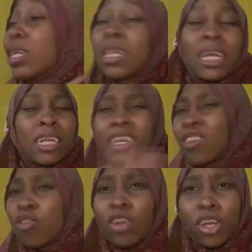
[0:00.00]
then
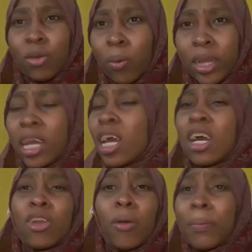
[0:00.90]
just do it.
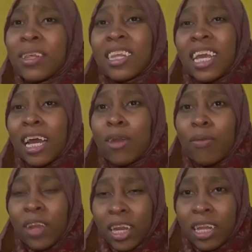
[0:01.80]
Don't be scared of
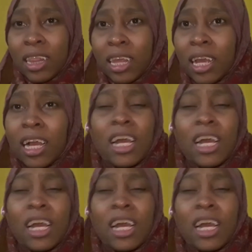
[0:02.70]
anything.